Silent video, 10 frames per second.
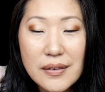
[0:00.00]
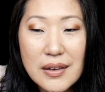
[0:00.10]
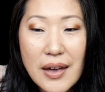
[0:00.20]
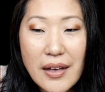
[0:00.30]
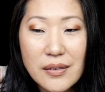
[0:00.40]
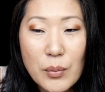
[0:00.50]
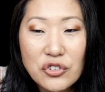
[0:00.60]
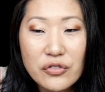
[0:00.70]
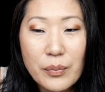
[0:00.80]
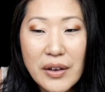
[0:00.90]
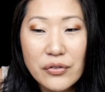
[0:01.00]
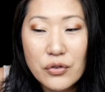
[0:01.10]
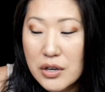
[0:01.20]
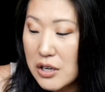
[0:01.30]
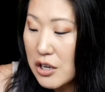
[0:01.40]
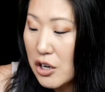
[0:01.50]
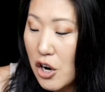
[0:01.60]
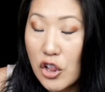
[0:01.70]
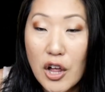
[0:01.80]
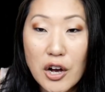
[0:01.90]
see as much of my screen here
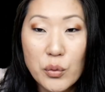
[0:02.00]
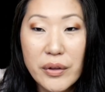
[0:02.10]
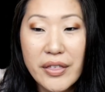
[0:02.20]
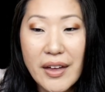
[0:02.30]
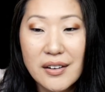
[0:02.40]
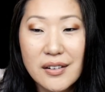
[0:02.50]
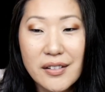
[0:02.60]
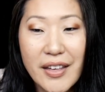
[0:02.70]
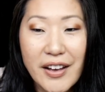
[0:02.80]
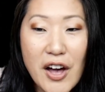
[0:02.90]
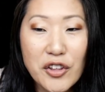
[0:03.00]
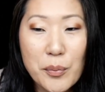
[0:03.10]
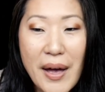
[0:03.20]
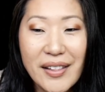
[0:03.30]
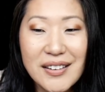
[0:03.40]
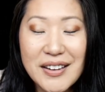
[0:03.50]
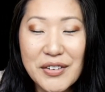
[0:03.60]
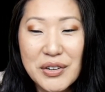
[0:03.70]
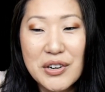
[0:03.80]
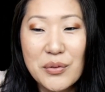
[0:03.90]
along with that, that color palette
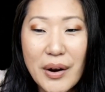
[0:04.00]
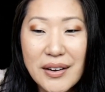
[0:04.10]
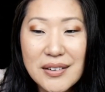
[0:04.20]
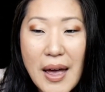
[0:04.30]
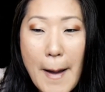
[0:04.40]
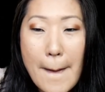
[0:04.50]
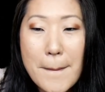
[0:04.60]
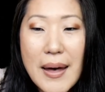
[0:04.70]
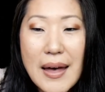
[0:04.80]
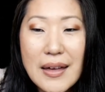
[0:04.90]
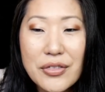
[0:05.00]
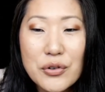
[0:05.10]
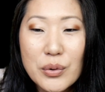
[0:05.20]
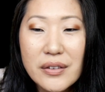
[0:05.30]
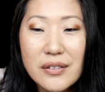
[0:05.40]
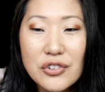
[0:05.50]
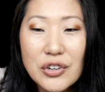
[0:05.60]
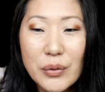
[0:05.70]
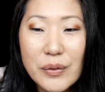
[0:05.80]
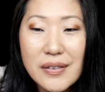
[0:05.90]
down here, right? But the reason
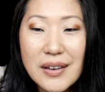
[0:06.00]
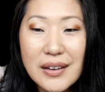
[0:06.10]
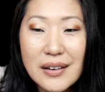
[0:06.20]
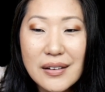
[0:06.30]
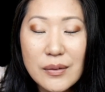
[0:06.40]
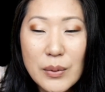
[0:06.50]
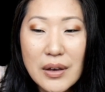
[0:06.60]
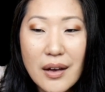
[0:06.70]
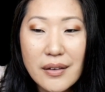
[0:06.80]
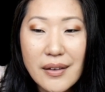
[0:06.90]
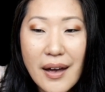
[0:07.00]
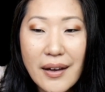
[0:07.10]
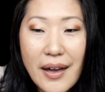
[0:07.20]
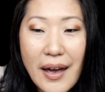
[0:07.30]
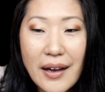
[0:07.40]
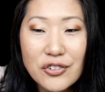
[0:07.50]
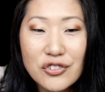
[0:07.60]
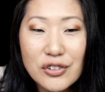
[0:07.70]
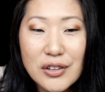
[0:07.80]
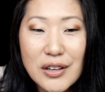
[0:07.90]
you don't see it is because I
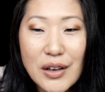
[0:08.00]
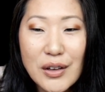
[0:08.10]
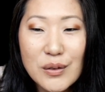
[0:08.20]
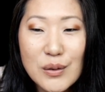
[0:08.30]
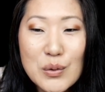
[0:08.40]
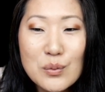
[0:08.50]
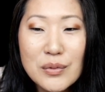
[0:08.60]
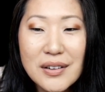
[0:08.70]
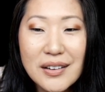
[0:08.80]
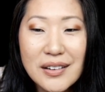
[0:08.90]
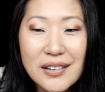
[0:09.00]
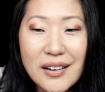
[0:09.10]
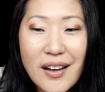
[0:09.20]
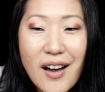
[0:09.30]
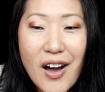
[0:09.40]
actually zoomed in